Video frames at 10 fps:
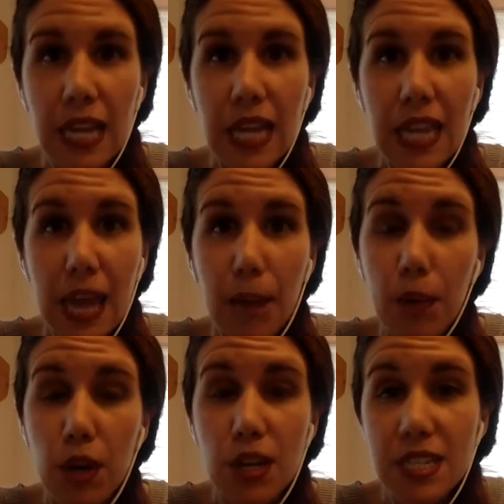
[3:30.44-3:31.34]
That
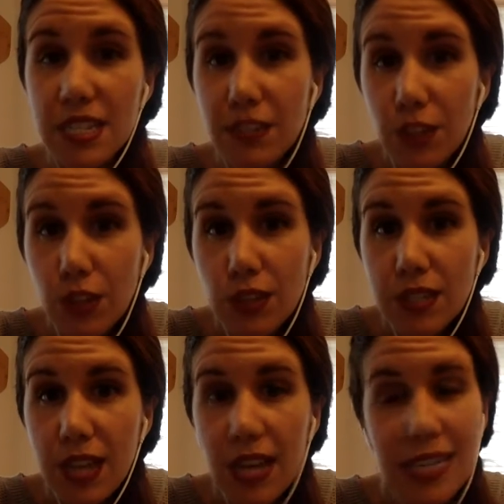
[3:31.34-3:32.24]
part is difficult,
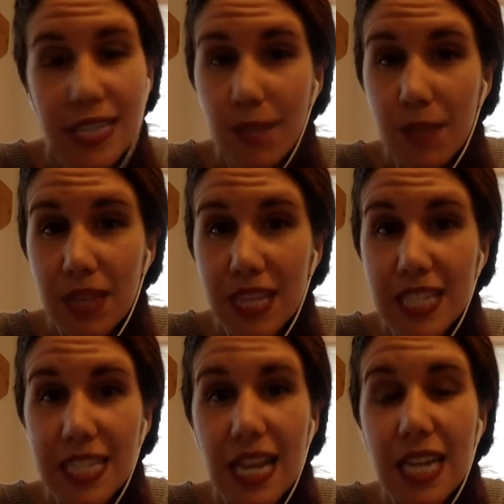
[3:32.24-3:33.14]
and it's something that
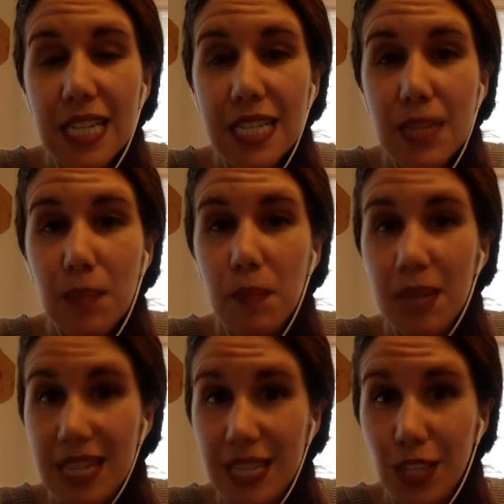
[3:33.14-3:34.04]
sucks.
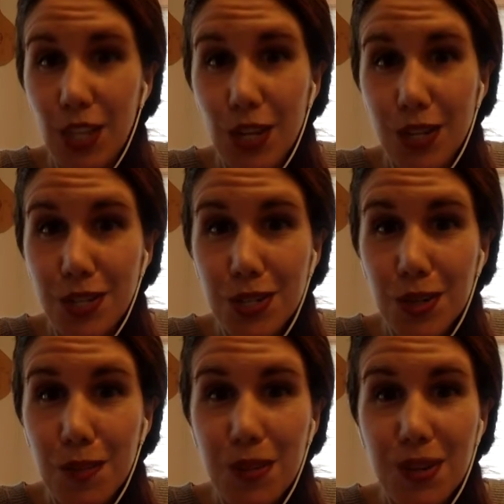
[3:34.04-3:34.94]
But in the long
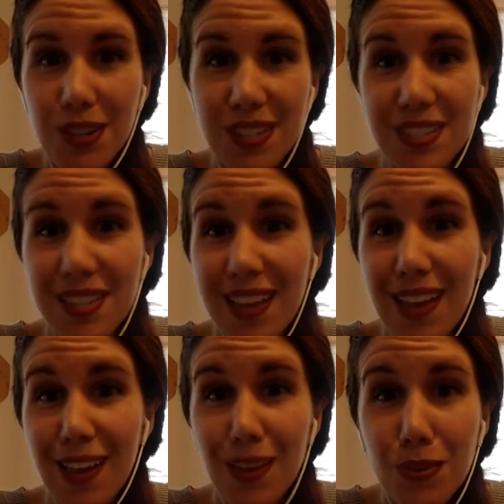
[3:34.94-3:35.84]
term, you're going to see a
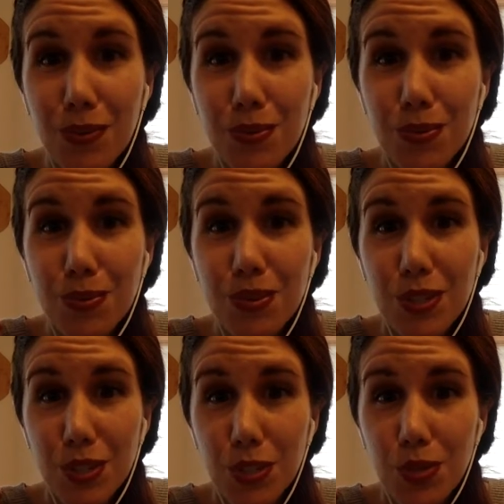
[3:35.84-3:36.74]
huge,
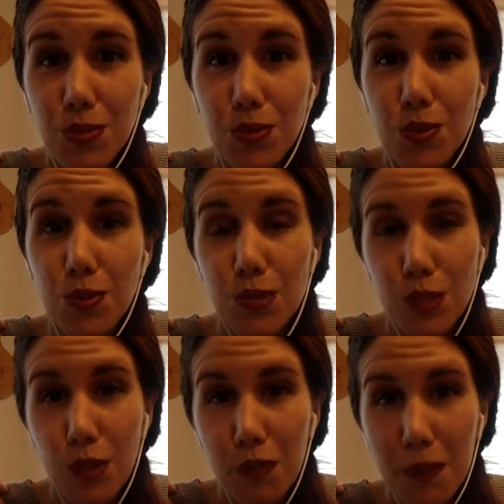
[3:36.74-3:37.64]
huge
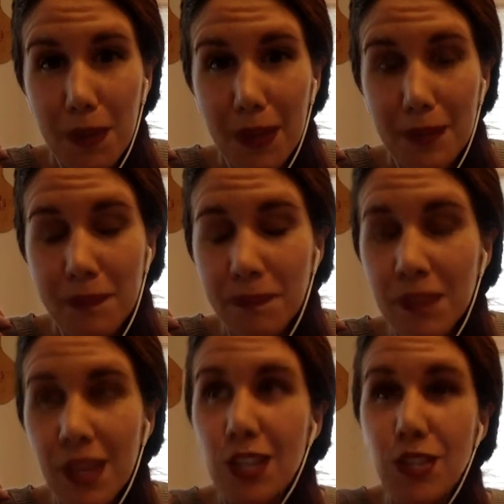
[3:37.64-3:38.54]
result from it.
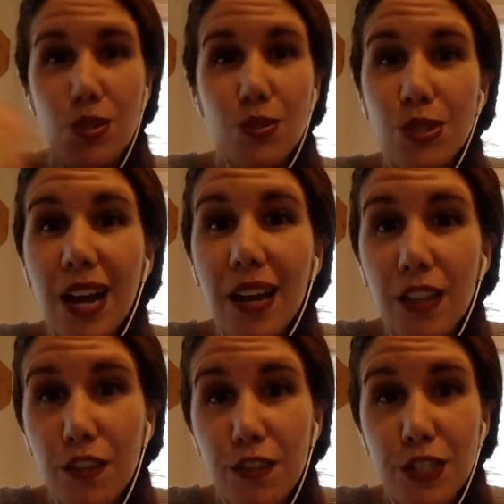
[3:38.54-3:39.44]
So those are
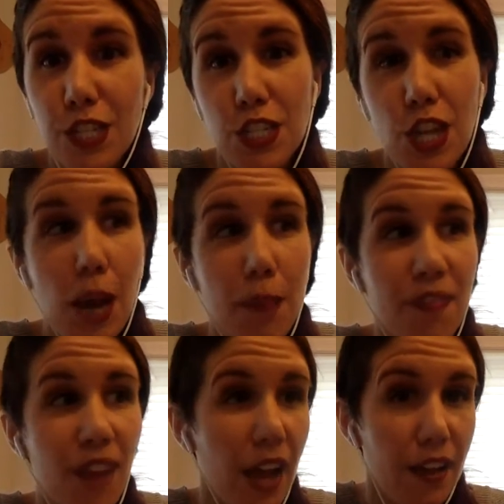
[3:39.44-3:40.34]
kind of the top
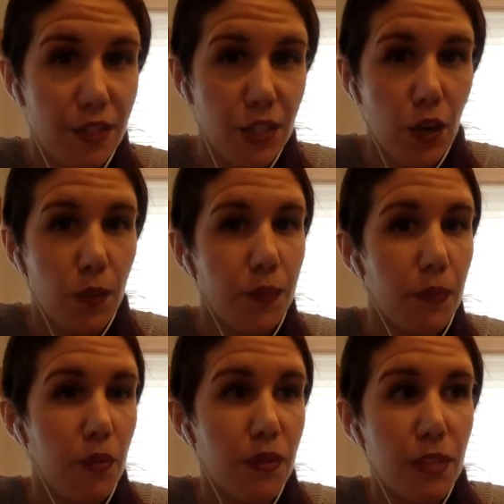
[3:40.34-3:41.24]
five. So let
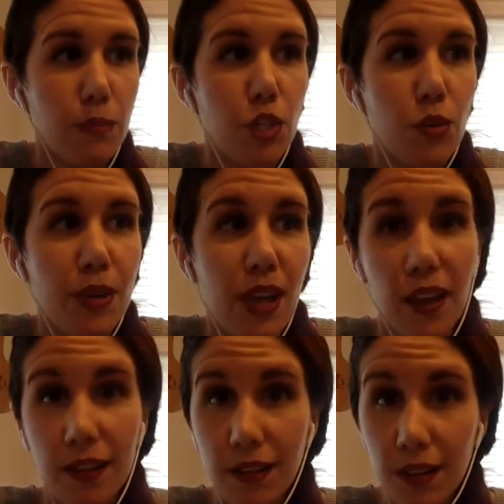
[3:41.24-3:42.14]
me read them to you again.